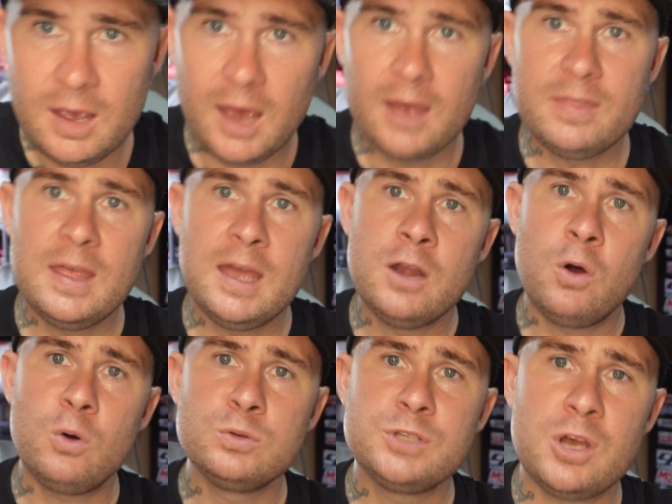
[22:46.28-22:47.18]
and then
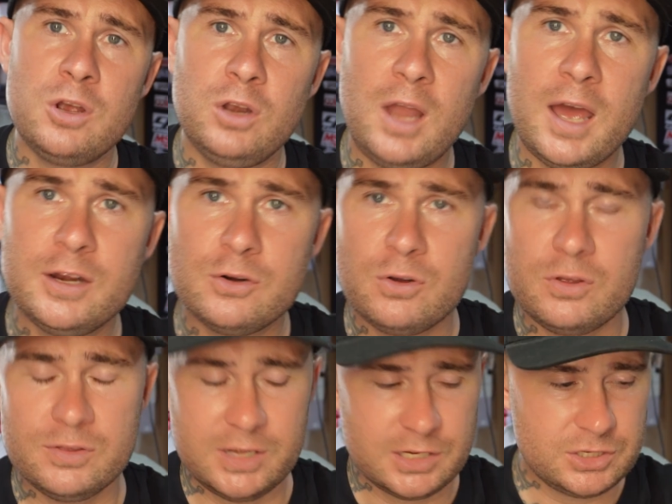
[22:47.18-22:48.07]
also later
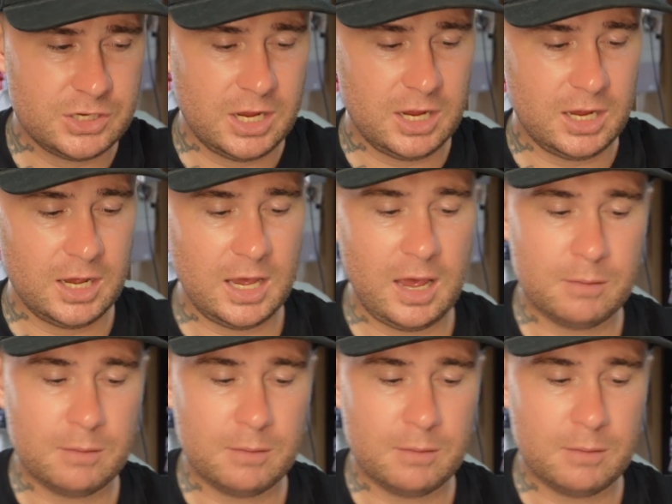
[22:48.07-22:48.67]
on this year,